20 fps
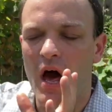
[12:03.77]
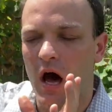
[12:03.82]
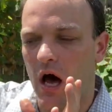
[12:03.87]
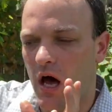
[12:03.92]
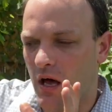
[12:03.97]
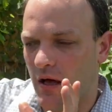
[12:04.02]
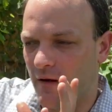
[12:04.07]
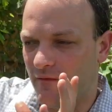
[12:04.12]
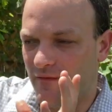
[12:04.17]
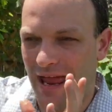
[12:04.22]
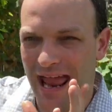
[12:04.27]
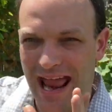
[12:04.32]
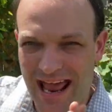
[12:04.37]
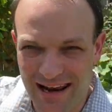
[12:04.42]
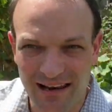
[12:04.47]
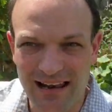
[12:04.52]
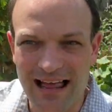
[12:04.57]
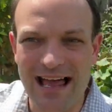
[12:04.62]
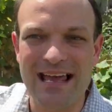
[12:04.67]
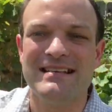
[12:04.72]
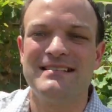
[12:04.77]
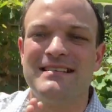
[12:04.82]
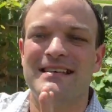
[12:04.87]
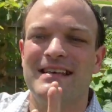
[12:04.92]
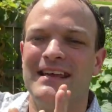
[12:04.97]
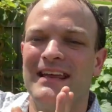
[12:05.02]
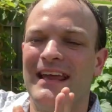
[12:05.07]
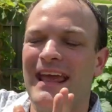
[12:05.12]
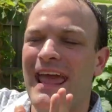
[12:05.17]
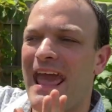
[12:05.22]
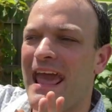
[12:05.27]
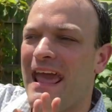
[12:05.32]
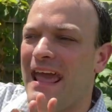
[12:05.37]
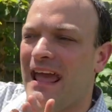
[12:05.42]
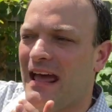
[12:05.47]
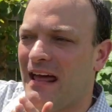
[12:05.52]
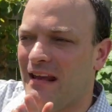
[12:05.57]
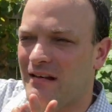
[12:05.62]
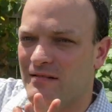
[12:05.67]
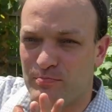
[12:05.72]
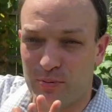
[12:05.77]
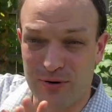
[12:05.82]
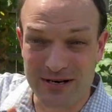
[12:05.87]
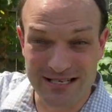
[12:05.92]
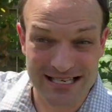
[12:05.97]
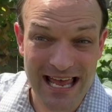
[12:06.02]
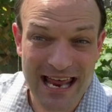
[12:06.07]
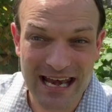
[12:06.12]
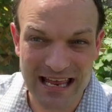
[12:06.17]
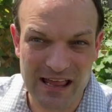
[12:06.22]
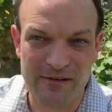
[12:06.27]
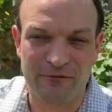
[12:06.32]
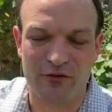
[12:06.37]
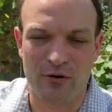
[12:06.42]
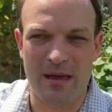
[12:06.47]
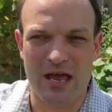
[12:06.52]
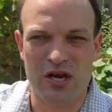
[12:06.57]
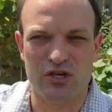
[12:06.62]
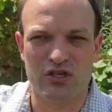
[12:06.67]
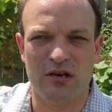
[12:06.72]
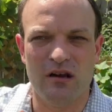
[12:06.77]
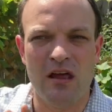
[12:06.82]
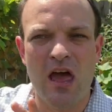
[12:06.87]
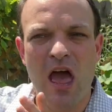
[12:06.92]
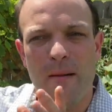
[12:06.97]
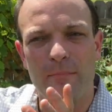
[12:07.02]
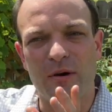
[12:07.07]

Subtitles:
of analyzing and presenting information,